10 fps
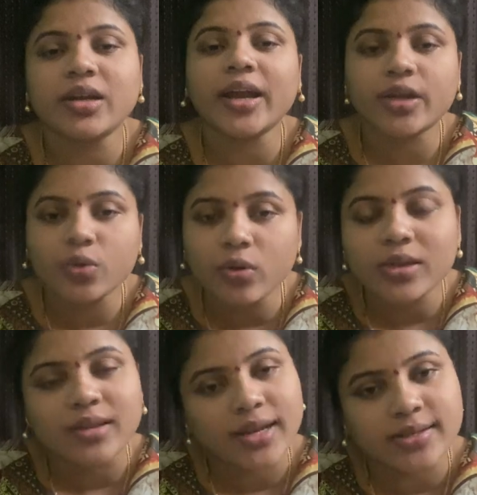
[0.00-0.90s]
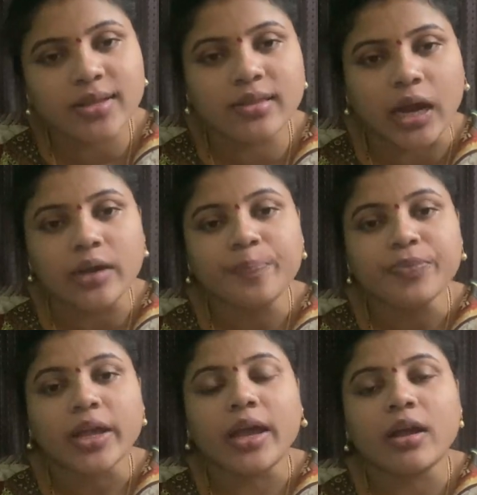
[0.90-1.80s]
I told in the lesson that
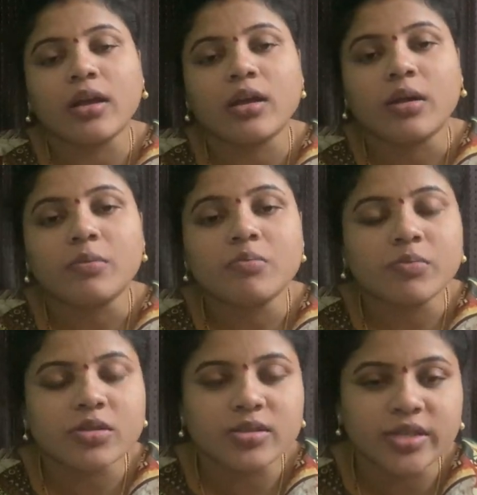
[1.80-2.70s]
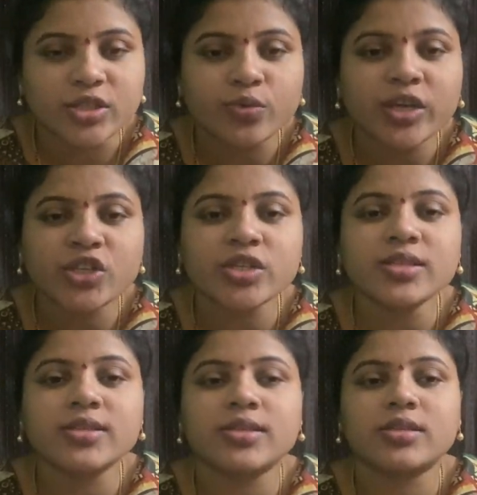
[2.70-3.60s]

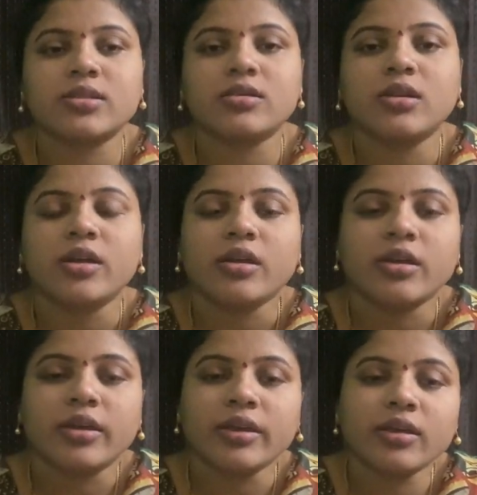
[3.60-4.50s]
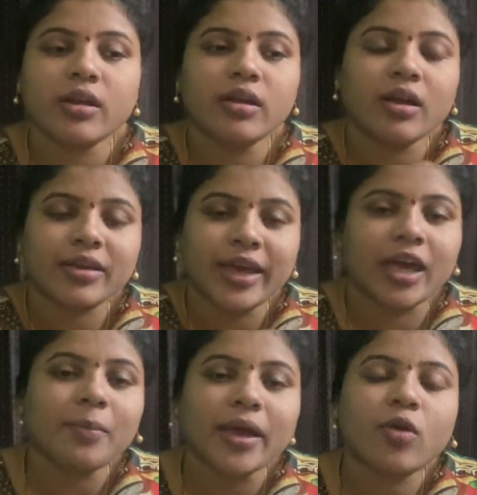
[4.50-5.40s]
situations
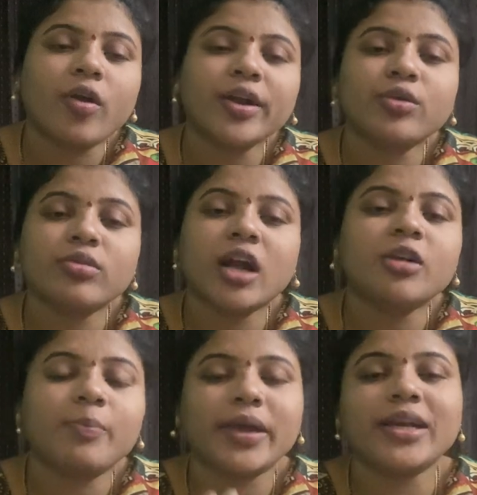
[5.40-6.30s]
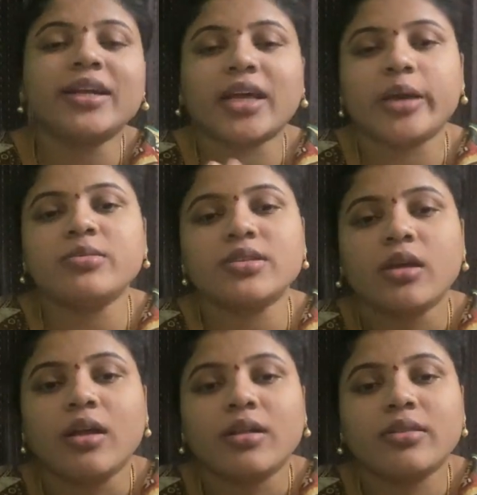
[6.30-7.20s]
came according to that many times
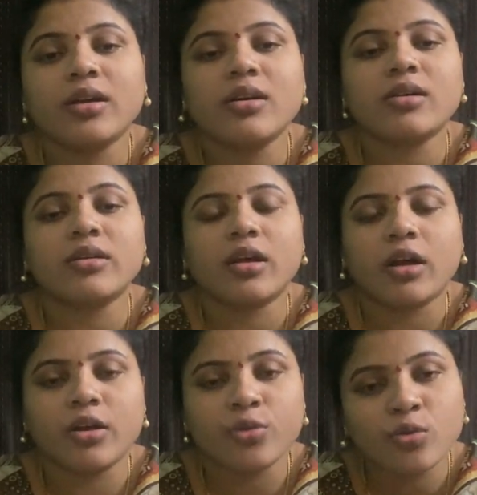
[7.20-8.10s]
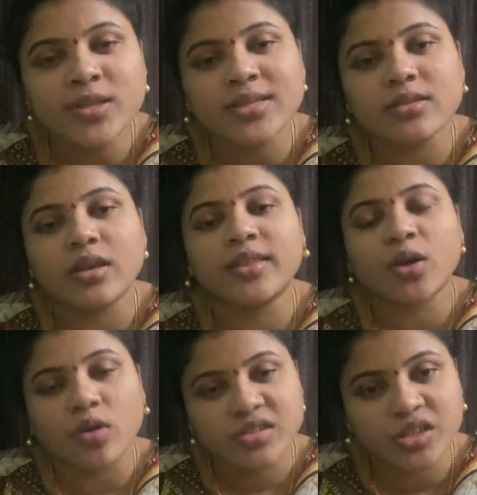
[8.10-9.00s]
the rules in the
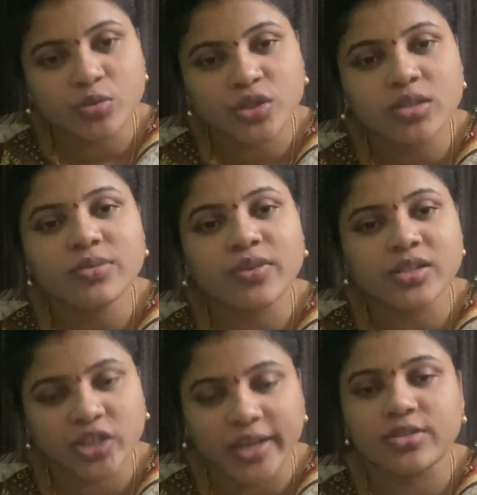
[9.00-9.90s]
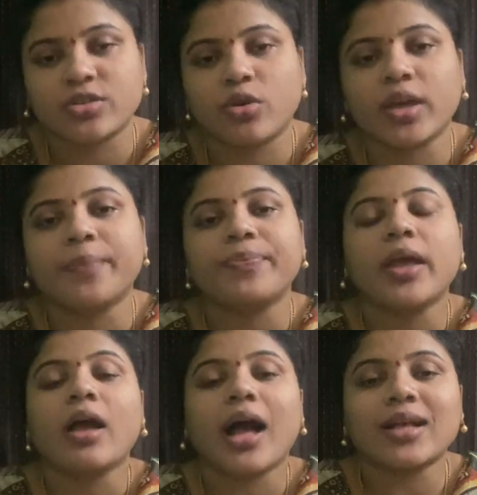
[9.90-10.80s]
constitutions were changed. Okay,
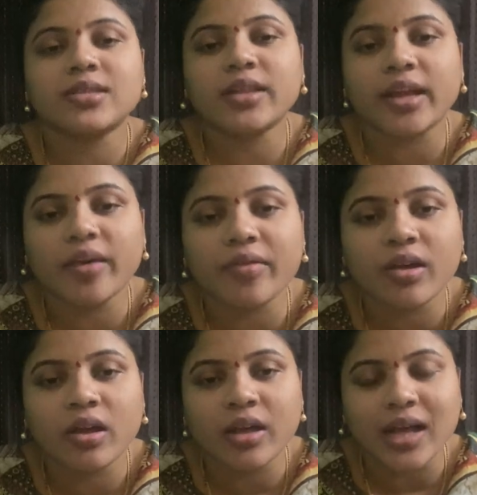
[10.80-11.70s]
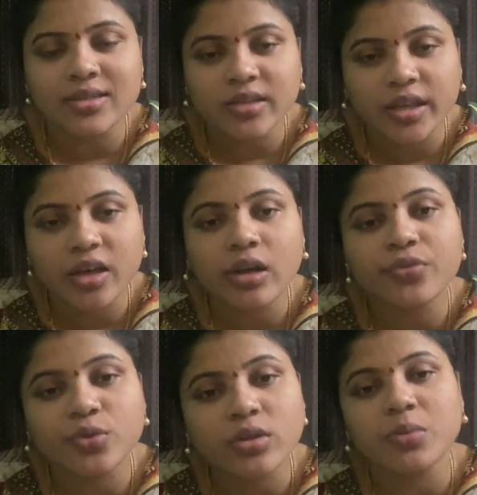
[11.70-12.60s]
as in the year
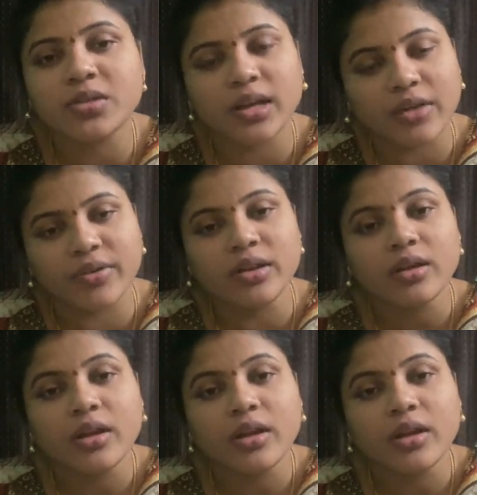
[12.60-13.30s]
of 2011,